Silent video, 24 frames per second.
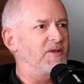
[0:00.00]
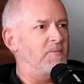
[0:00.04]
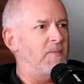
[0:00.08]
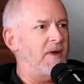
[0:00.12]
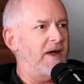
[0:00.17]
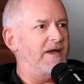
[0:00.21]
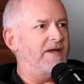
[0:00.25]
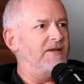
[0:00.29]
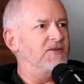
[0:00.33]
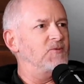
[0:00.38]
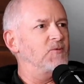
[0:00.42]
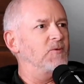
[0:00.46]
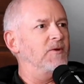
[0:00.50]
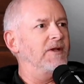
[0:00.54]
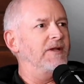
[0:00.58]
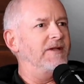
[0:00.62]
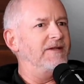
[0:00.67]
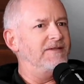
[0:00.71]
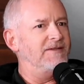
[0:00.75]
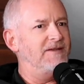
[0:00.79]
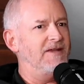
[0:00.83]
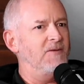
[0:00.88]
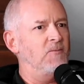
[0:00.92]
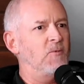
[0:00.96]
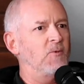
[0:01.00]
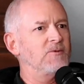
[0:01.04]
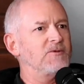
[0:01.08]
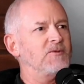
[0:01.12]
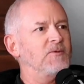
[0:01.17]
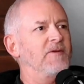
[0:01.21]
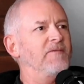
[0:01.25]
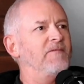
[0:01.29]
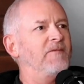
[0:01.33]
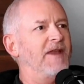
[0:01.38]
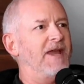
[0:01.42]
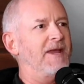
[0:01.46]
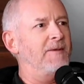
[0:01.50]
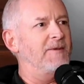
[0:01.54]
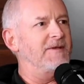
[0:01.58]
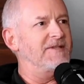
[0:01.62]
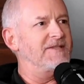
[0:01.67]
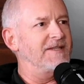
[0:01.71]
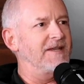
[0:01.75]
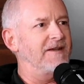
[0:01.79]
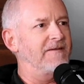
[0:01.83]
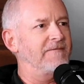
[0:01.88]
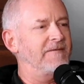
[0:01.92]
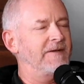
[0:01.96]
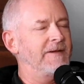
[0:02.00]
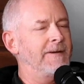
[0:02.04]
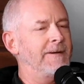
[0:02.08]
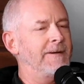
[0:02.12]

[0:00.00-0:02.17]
the body's really, it wants to inflame itself.